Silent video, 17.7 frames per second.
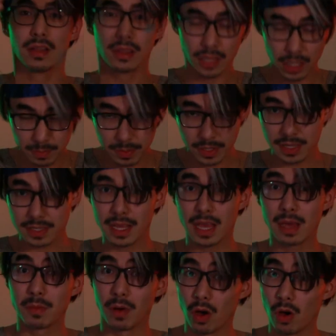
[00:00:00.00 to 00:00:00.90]
Not because
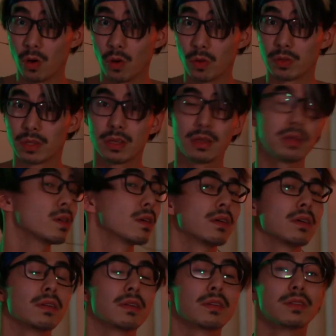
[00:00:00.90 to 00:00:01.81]
I'm old,
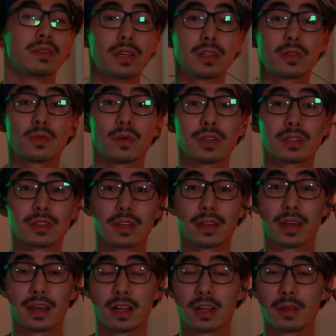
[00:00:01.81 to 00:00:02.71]
this one's
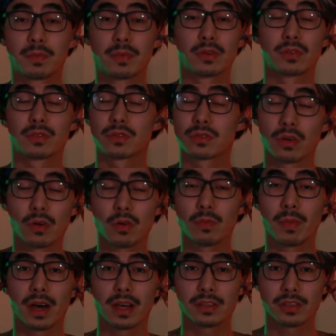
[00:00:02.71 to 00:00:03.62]
gonna help you so
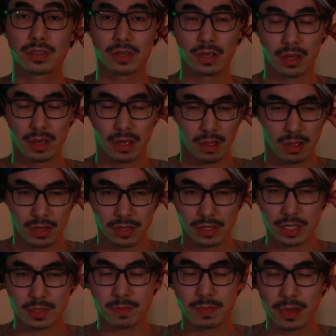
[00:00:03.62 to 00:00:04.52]
much.
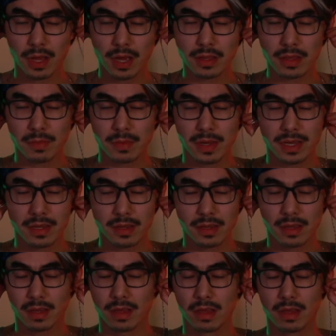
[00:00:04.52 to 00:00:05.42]
Just plug them
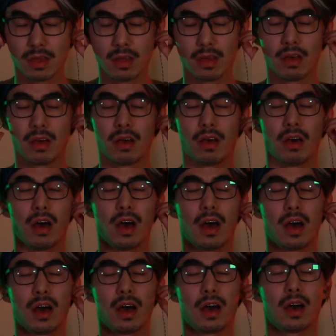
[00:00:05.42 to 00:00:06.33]
in.
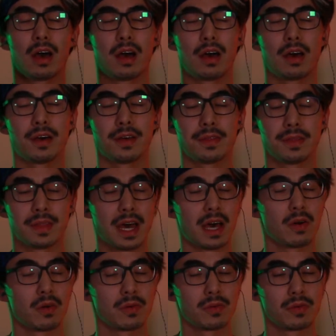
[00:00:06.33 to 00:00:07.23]

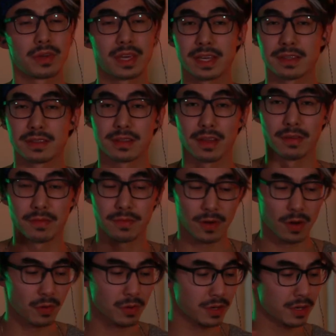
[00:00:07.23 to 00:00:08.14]
Now you can stay
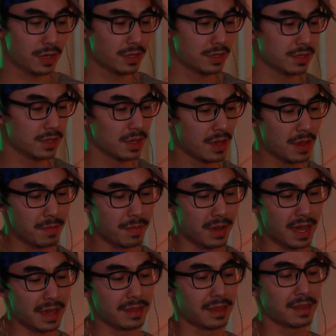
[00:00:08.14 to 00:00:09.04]
focused
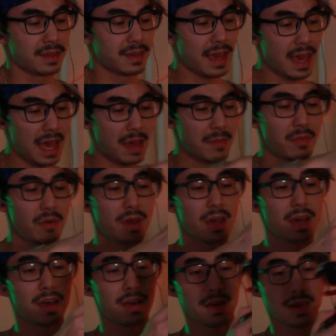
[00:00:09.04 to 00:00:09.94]
behind the
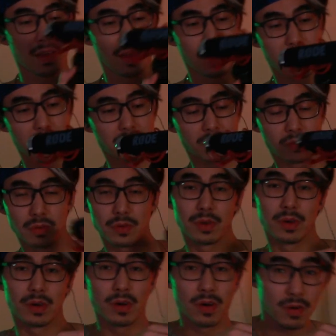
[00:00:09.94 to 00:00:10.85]
camera and do
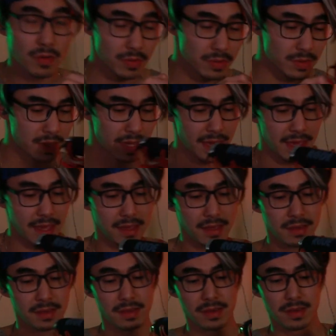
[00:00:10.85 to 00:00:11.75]
your own thing,